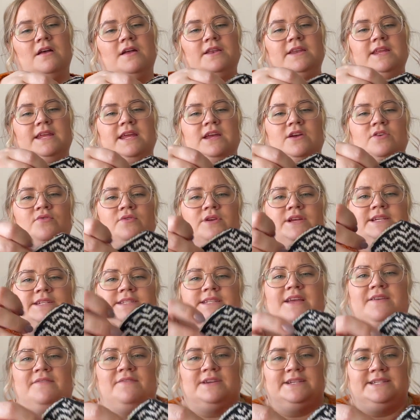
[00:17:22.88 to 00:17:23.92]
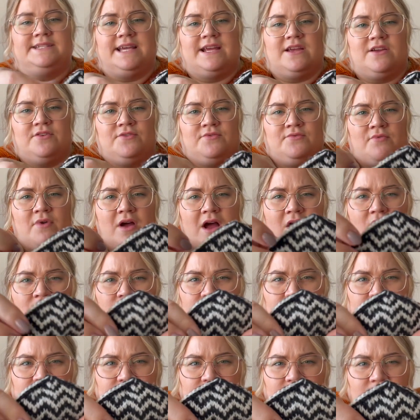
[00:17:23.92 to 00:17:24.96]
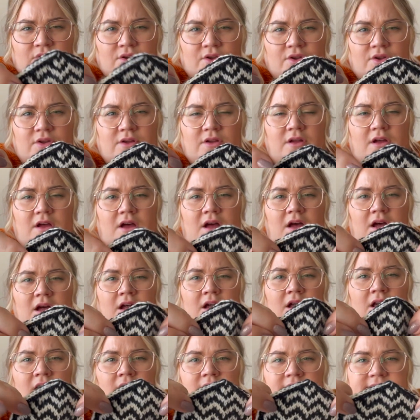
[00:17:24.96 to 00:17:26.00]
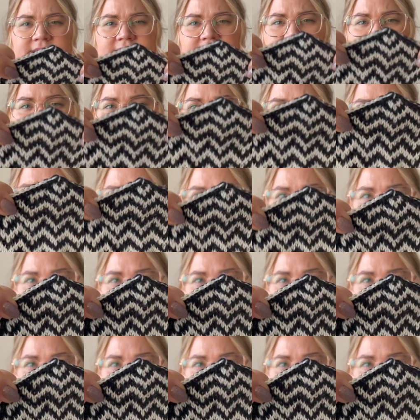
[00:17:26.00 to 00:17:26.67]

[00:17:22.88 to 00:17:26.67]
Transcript: decreased every second round until here,